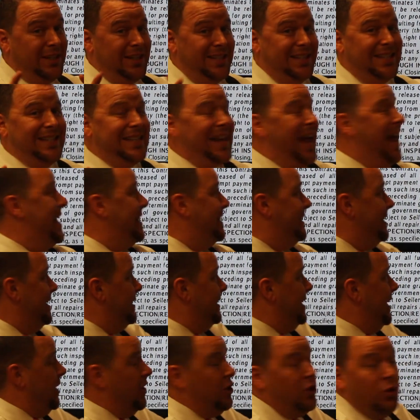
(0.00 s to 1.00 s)
Since it's as
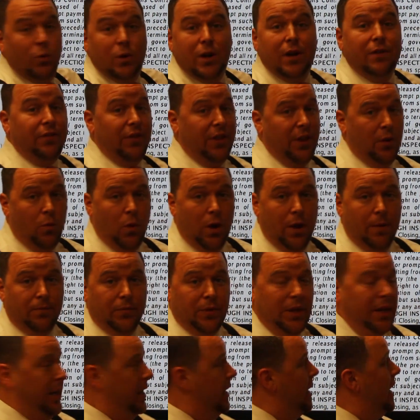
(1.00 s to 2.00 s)
is, they can do whatever they
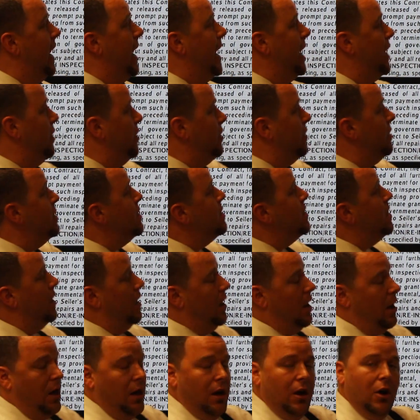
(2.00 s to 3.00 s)
want. They can hire
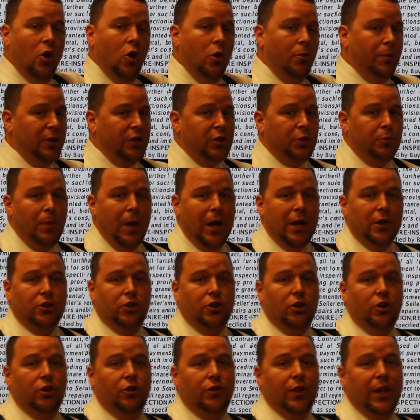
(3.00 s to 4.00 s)
a home
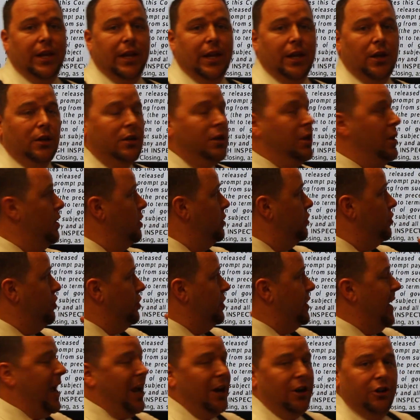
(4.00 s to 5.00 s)
inspector, they can
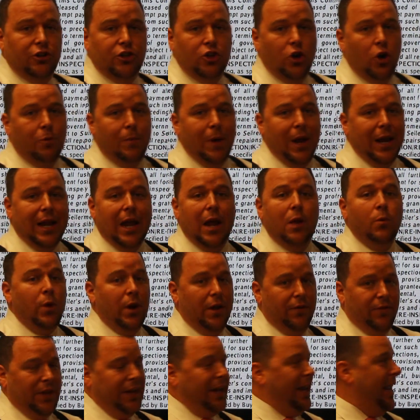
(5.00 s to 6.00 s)
just hire a termite guy,
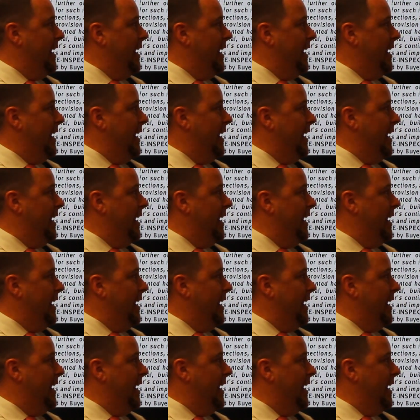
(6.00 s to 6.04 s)
whatever the